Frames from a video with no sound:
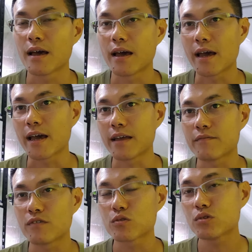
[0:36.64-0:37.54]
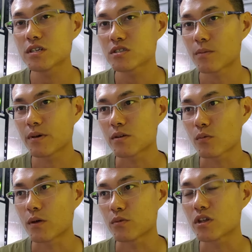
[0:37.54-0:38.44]
And for today's topic,
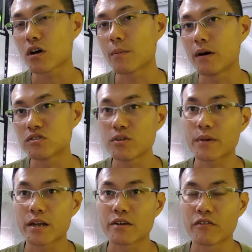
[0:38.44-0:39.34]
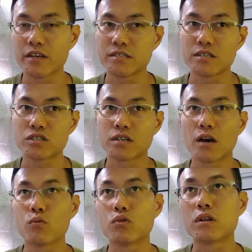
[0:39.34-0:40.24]
when we talk about stream categorization, I
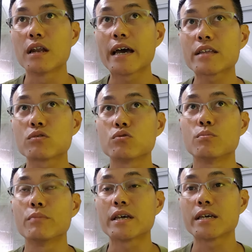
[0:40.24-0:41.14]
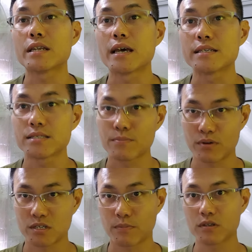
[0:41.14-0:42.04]
would like to make it as simple
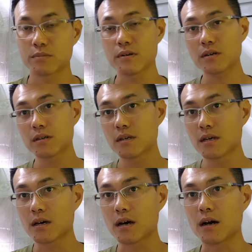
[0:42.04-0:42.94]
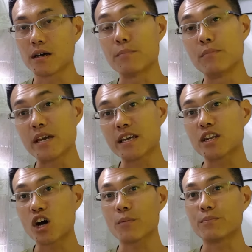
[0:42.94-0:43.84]
as possible. It may
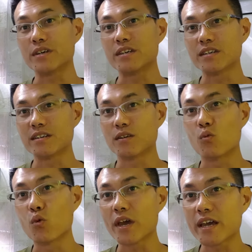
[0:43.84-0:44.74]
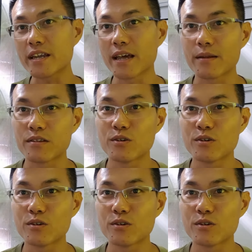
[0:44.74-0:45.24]
not be the way that